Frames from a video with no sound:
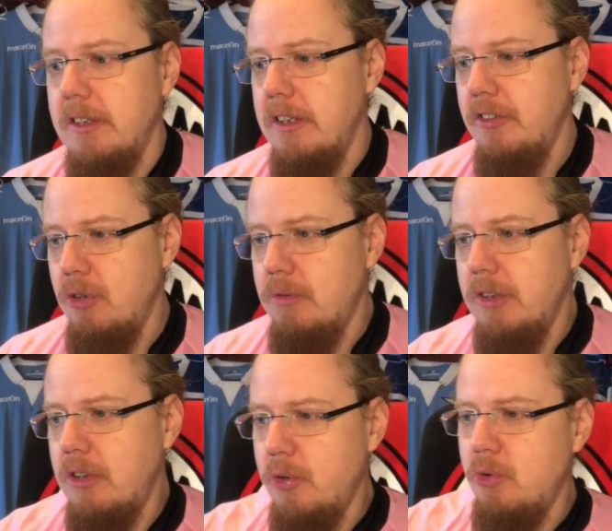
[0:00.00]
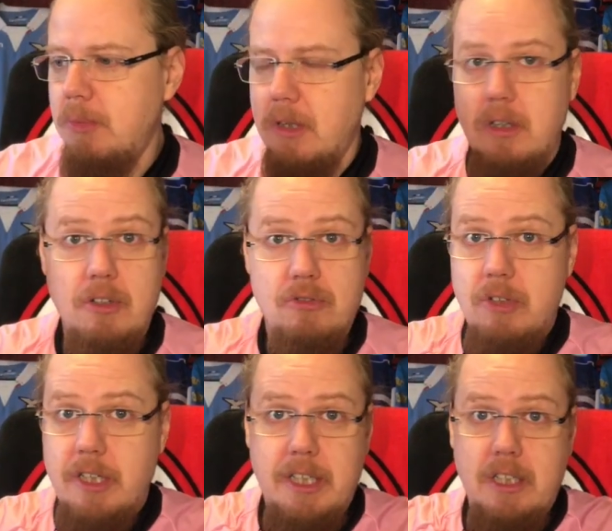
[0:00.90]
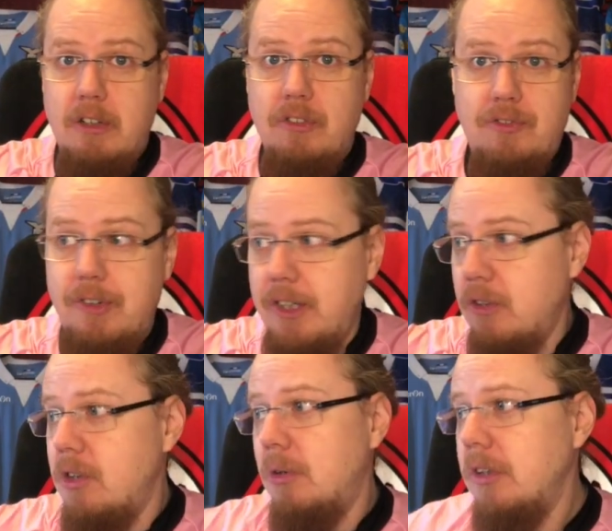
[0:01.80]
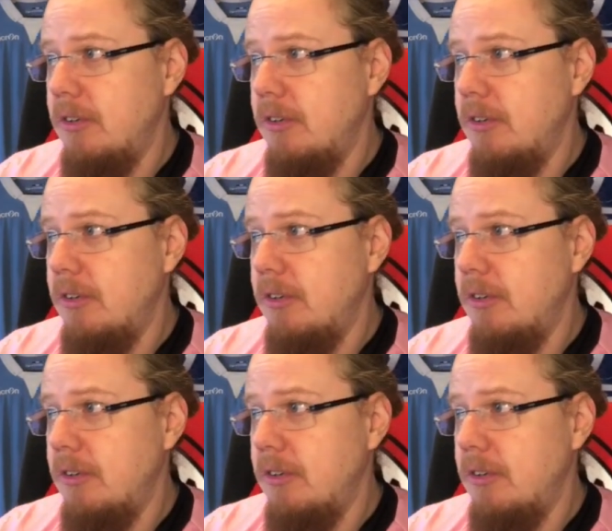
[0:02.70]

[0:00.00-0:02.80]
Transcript: and then it's Horvath and Gruber running free on goal.